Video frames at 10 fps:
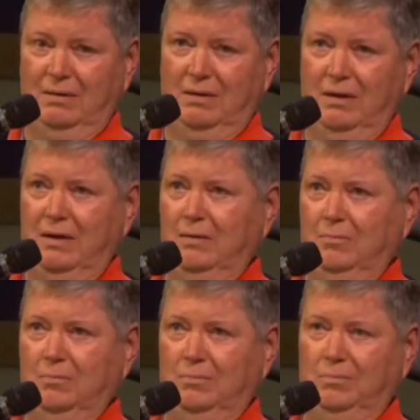I
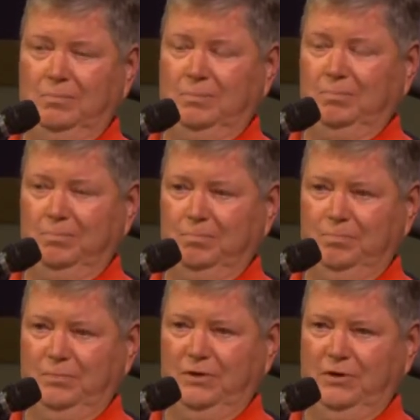
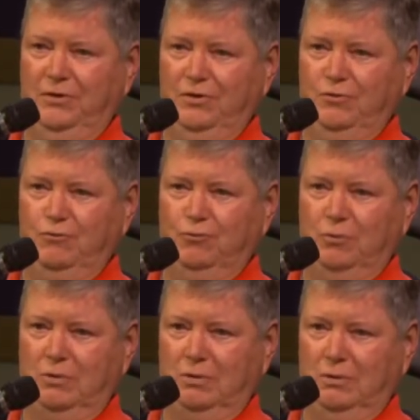did the
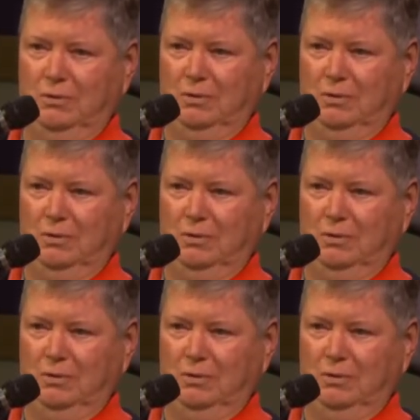usual